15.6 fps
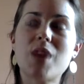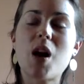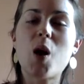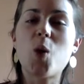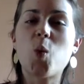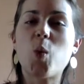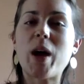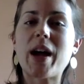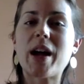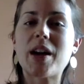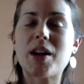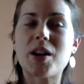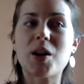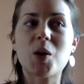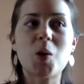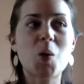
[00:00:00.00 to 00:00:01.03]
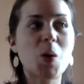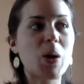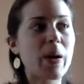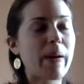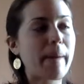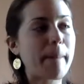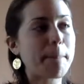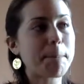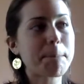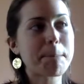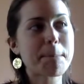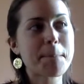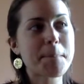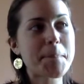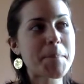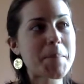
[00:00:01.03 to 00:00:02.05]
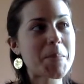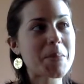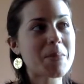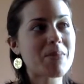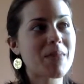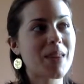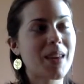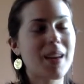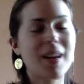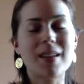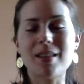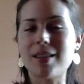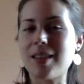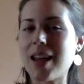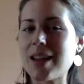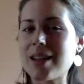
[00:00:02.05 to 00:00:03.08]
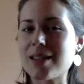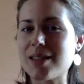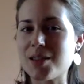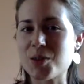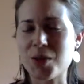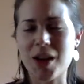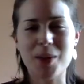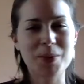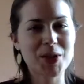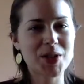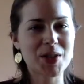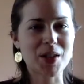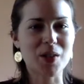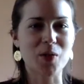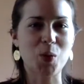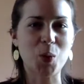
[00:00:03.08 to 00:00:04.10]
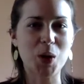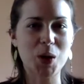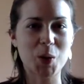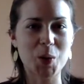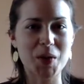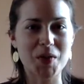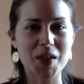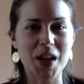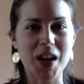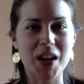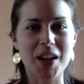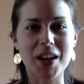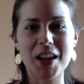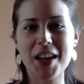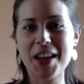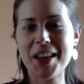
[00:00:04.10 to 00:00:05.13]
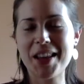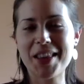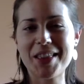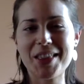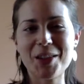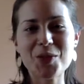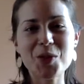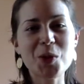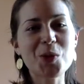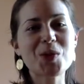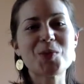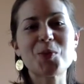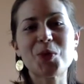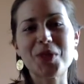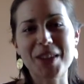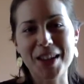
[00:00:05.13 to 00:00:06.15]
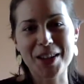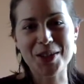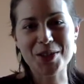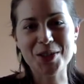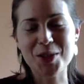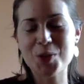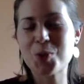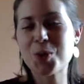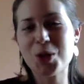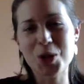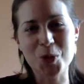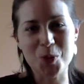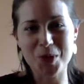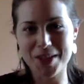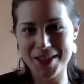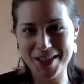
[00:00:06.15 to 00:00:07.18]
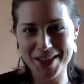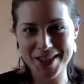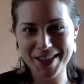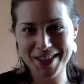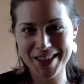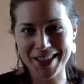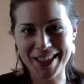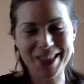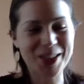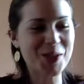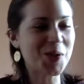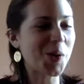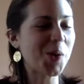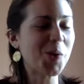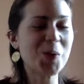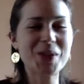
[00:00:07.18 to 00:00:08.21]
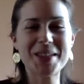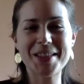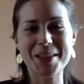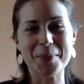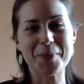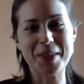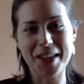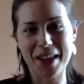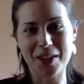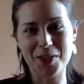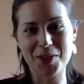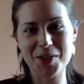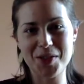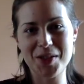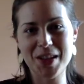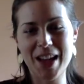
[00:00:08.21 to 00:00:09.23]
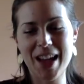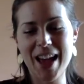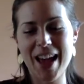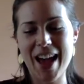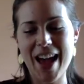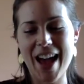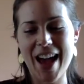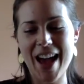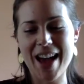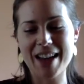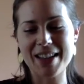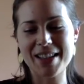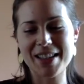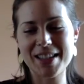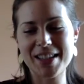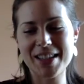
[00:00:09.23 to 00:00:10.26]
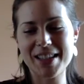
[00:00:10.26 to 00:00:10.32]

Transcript: aware or enlightened or how much self-work we've done, there's always more layers because we're humans. Like, there's always something else. And